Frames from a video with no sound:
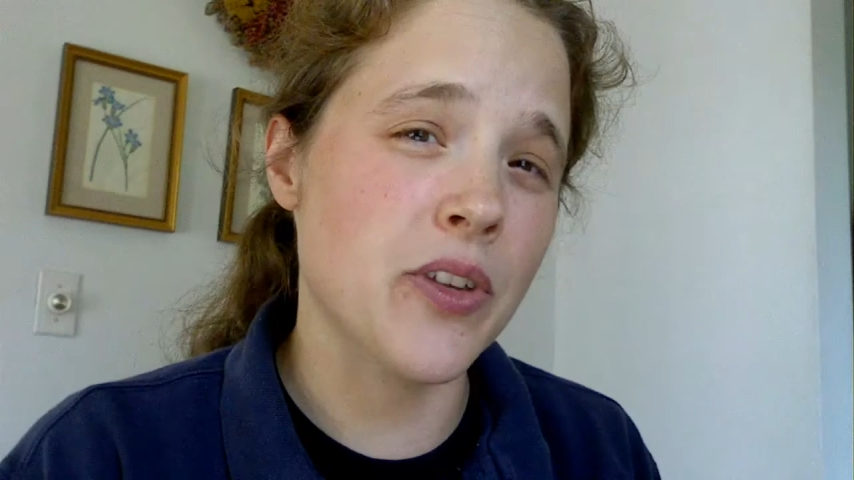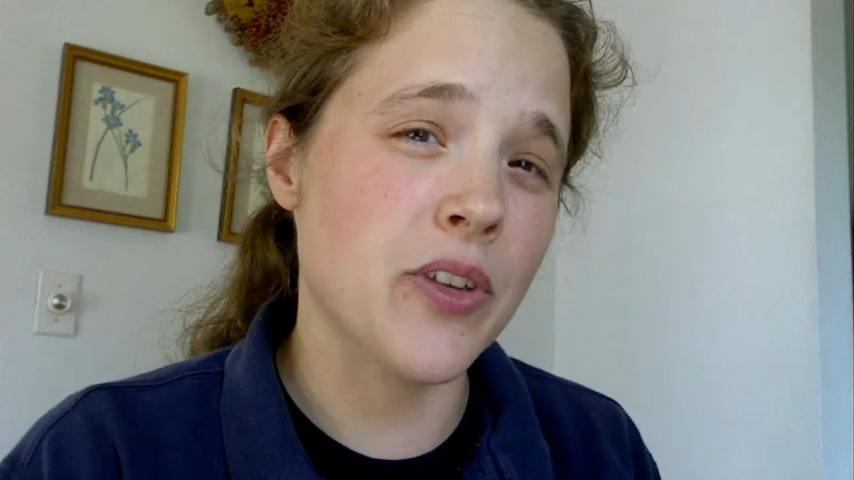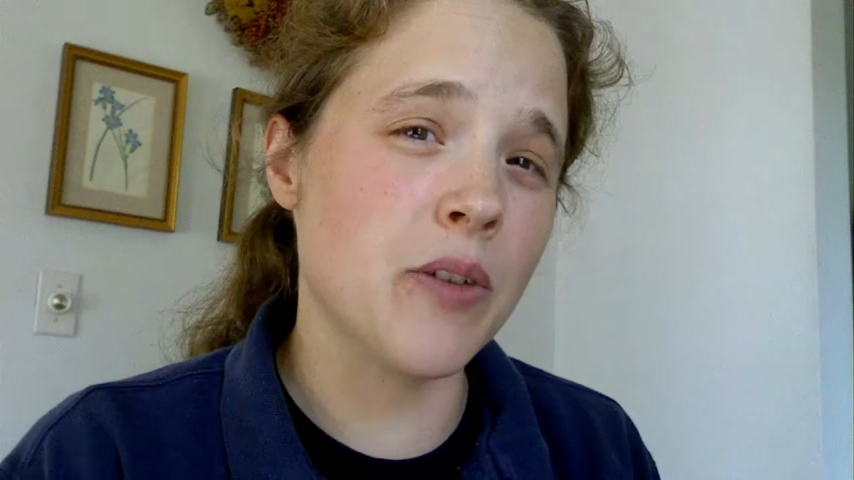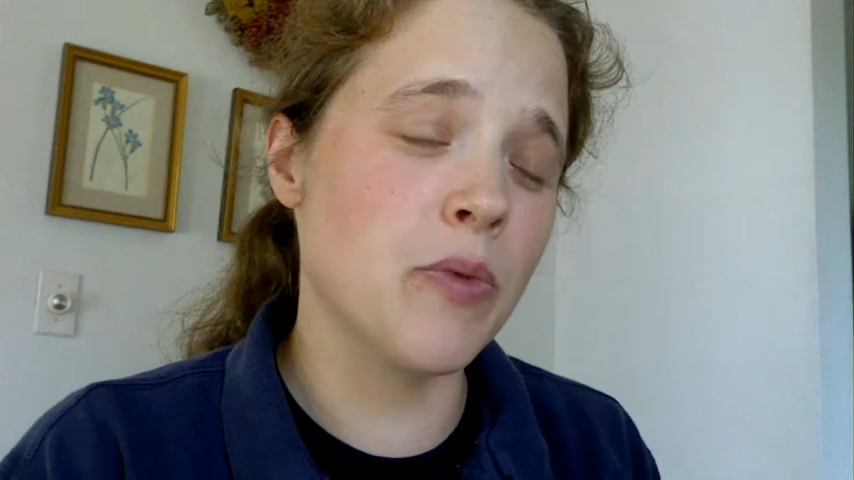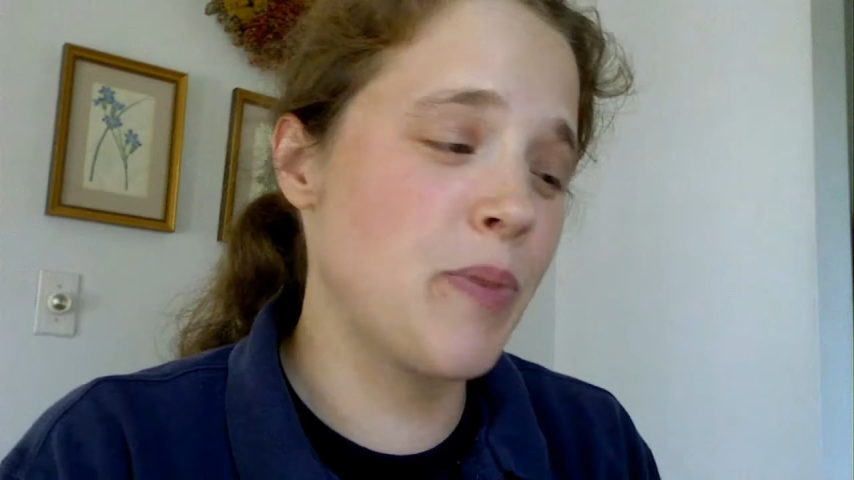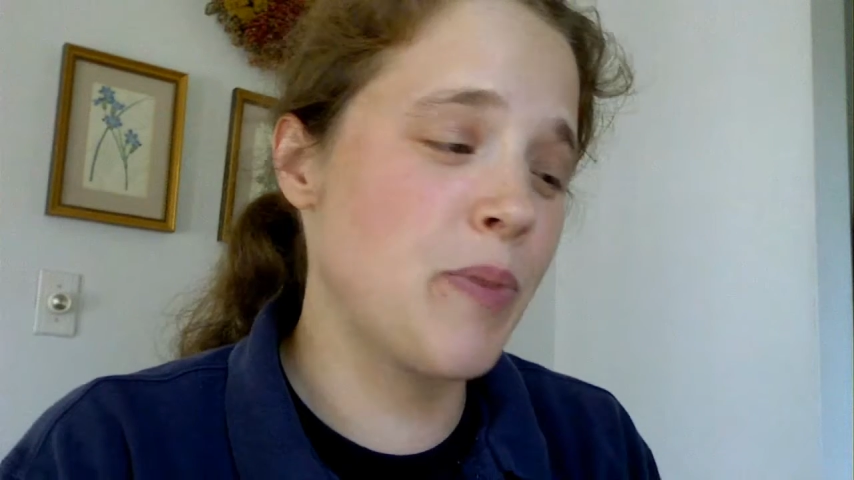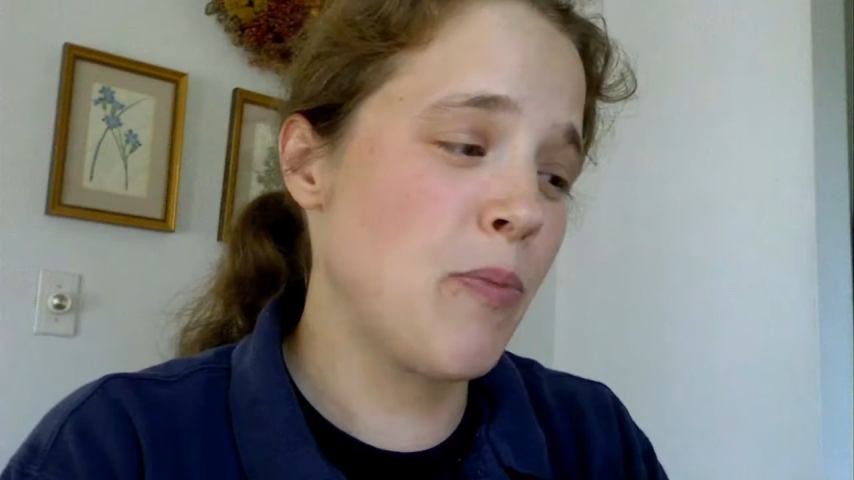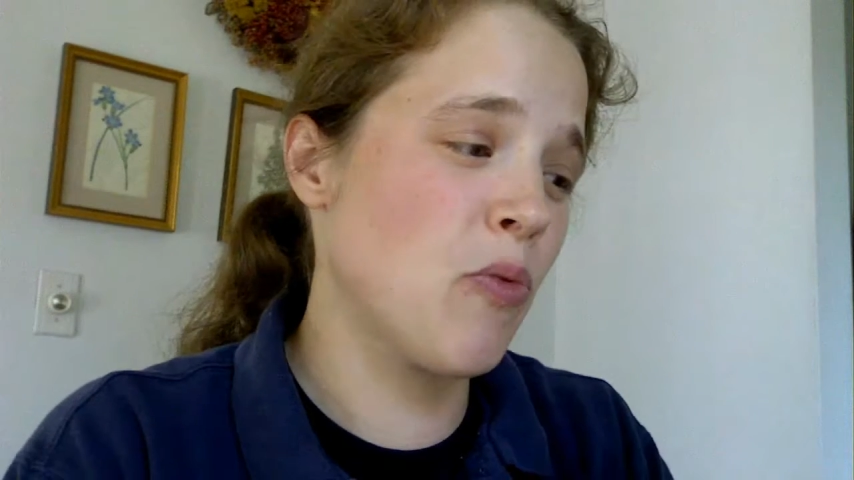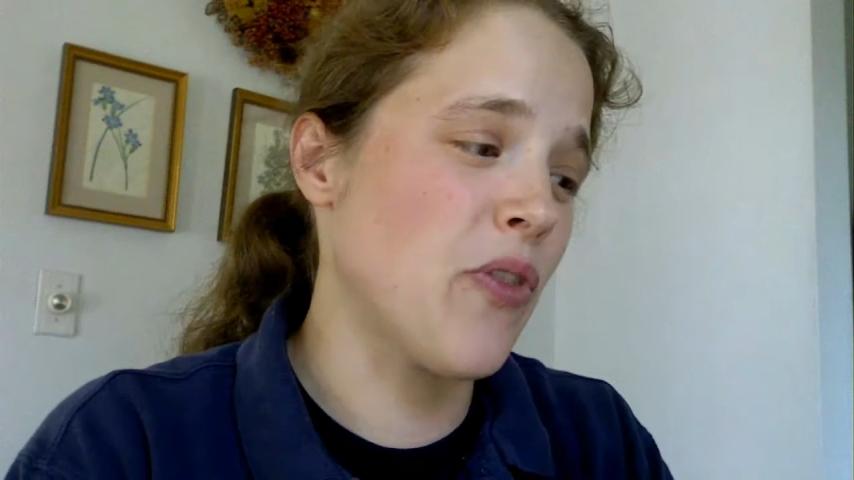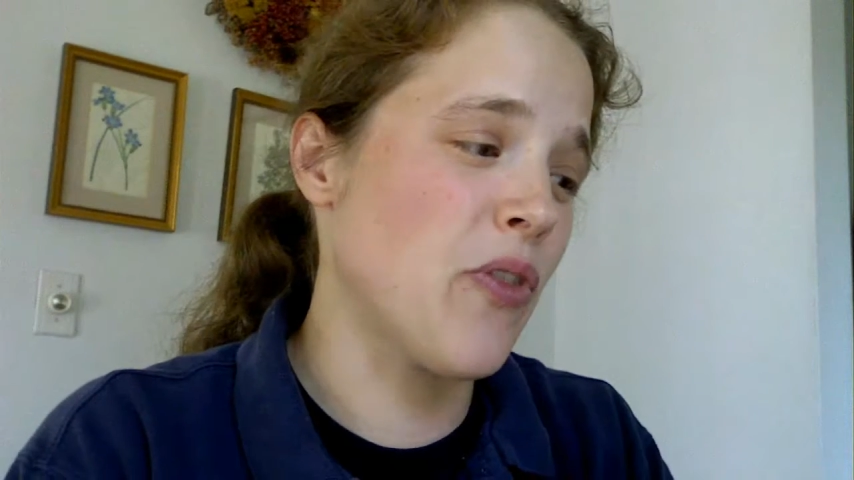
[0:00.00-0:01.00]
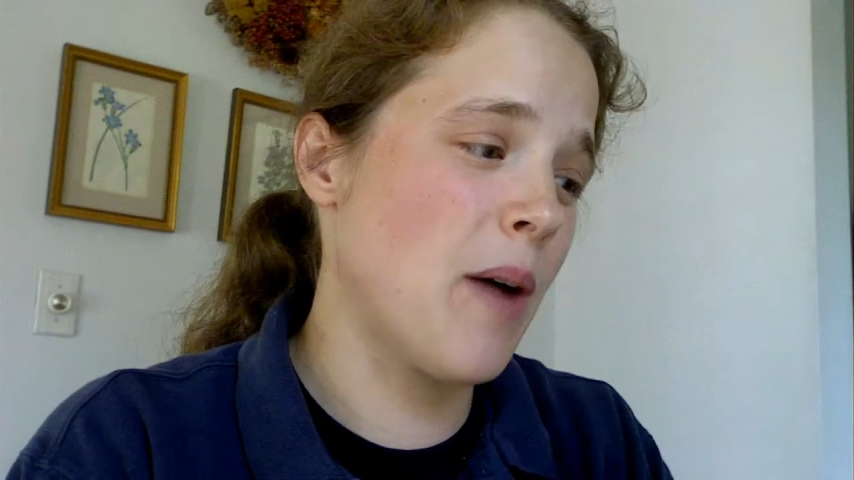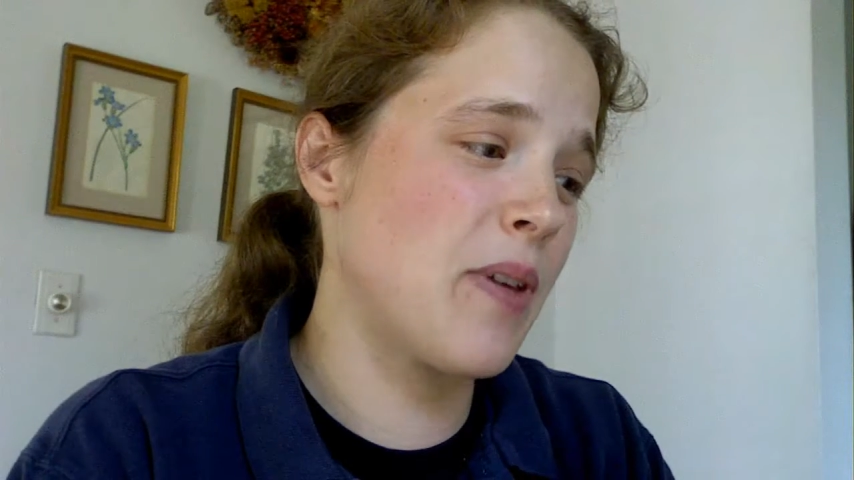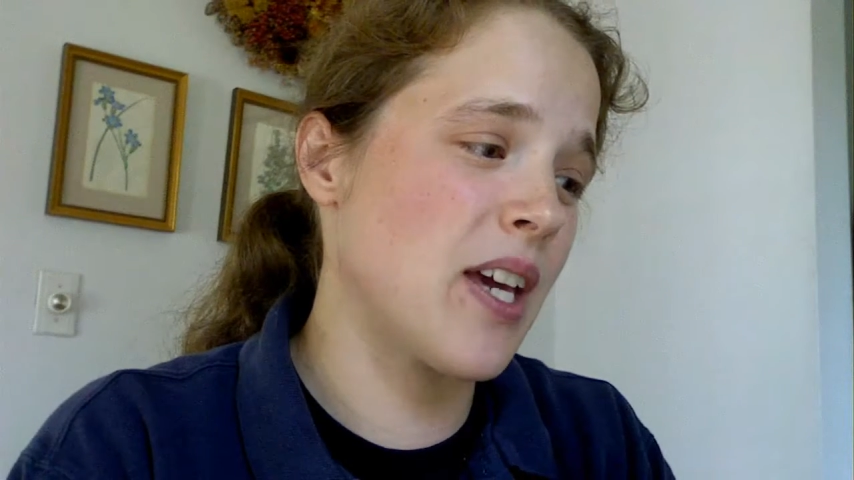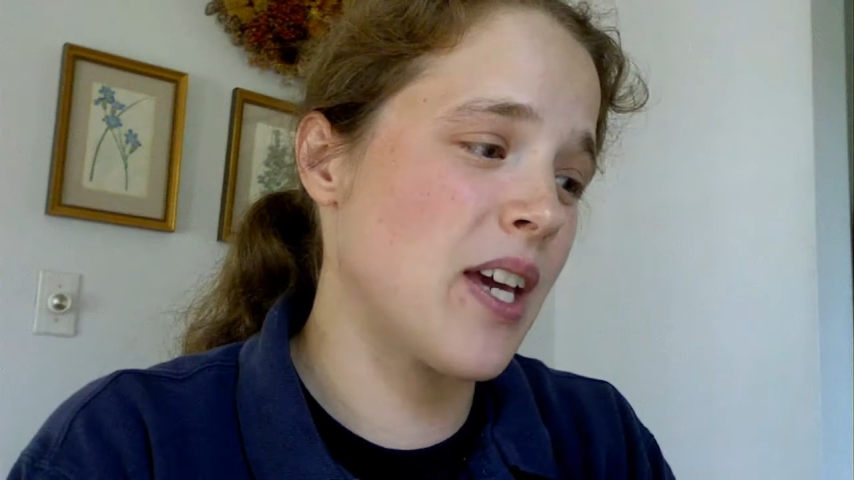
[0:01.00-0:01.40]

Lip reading: that people will not be